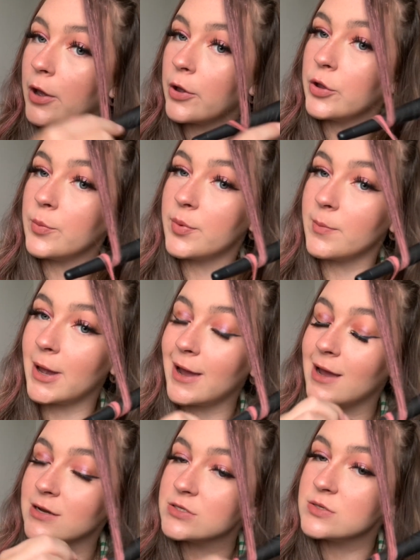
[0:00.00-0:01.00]
I hope
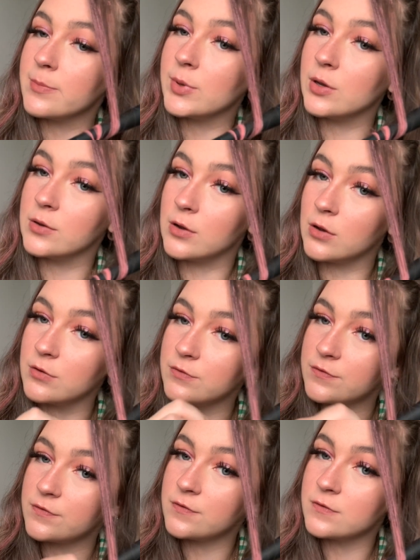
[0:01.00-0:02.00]
my hair doesn't burn
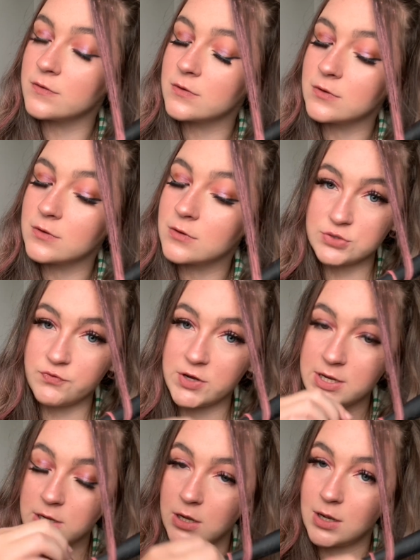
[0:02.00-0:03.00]
off. I'm
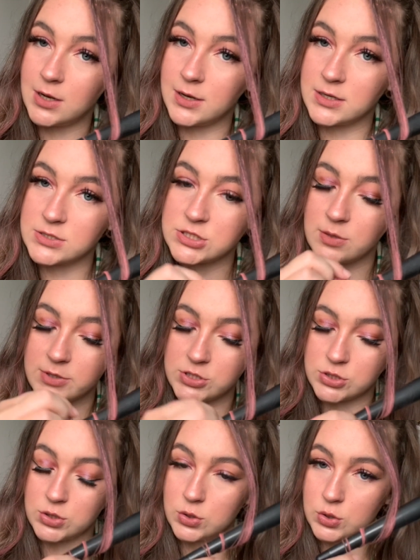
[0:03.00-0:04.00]
just recurling it
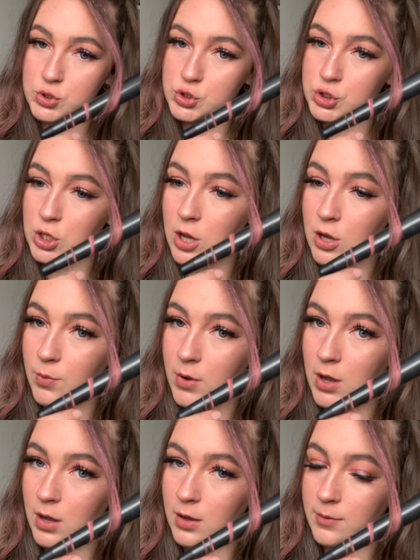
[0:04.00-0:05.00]
so it doesn't look
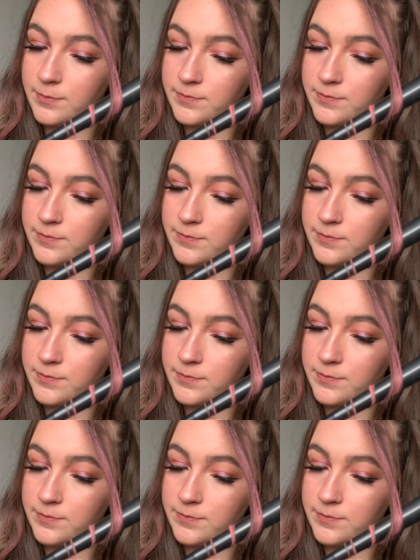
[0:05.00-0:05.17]
so